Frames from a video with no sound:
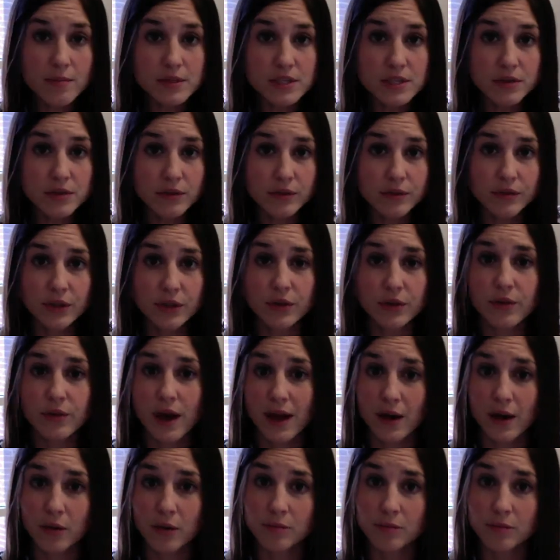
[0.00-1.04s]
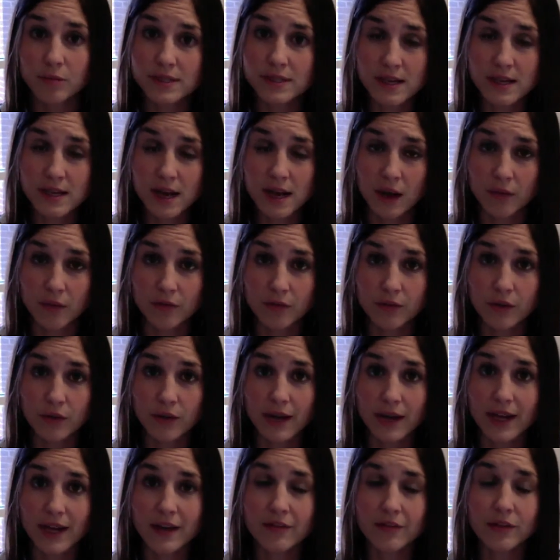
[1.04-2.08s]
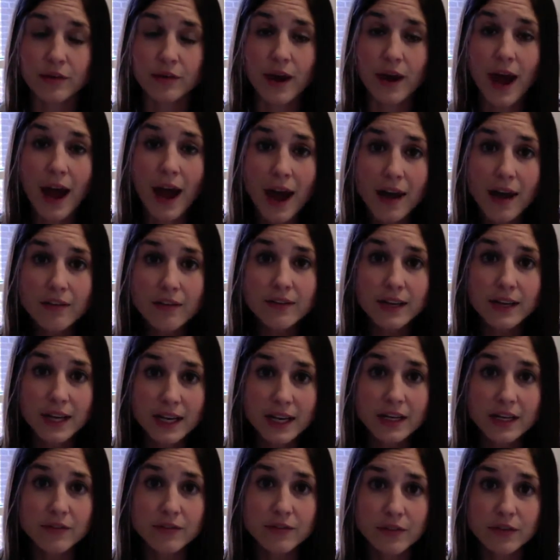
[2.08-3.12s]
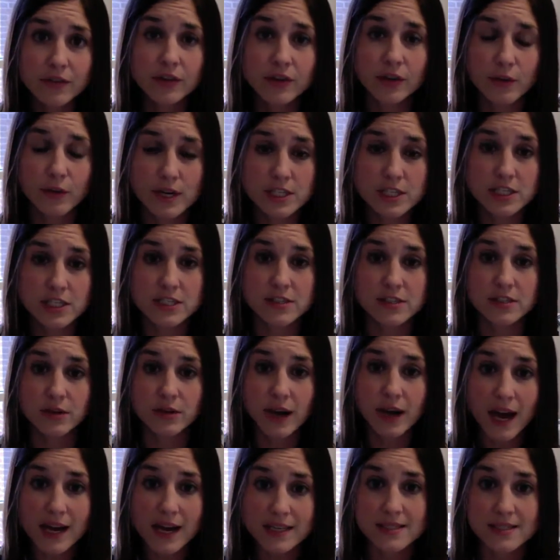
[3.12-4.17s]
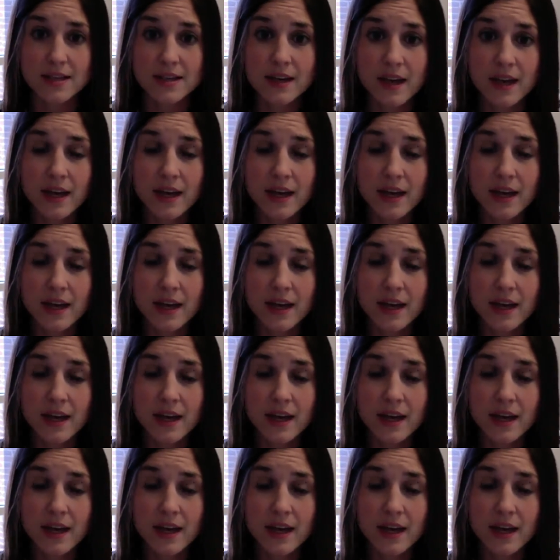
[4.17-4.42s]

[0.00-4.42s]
the review, I hope this is helpful, and if you have any further questions, you guys,